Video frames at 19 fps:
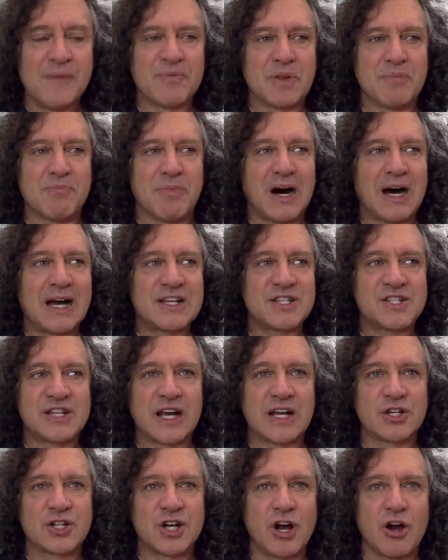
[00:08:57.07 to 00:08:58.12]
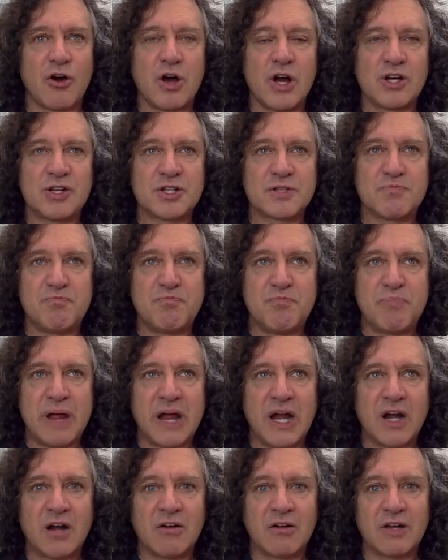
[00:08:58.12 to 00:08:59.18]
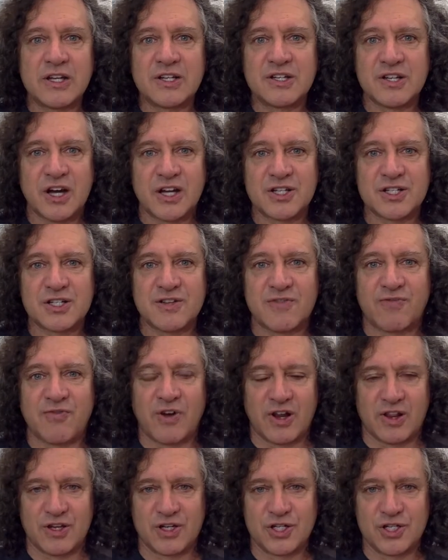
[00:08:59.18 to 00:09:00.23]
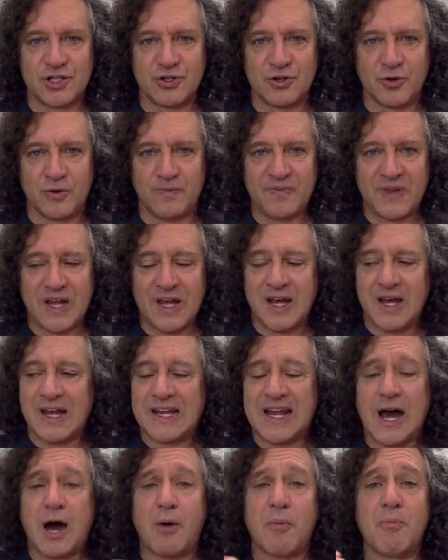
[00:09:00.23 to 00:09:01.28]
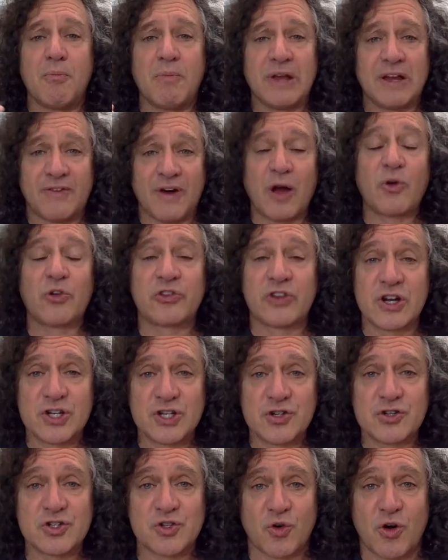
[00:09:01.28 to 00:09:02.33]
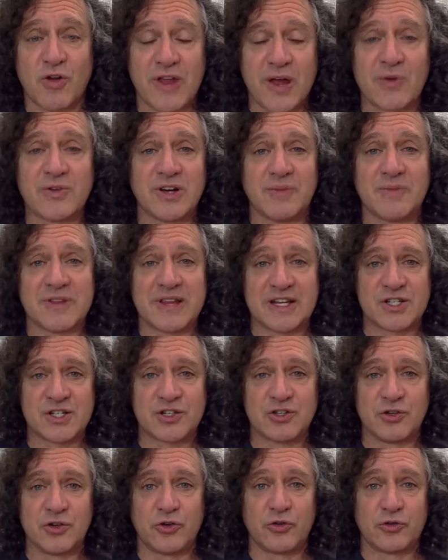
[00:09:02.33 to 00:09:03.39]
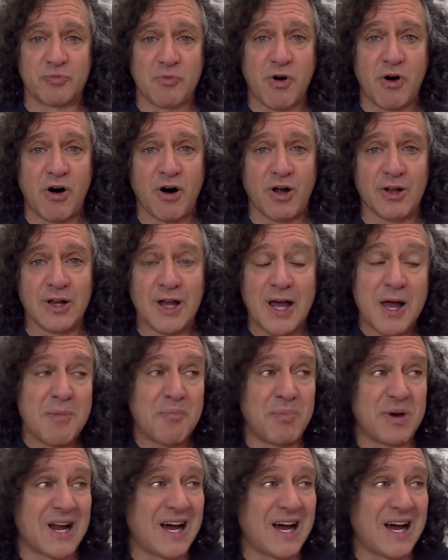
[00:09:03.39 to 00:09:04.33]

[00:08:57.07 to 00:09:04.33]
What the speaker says: my second toe just barely touches the front of the shoe. Now, if I was in a shoe store, they would tell me that's too small, but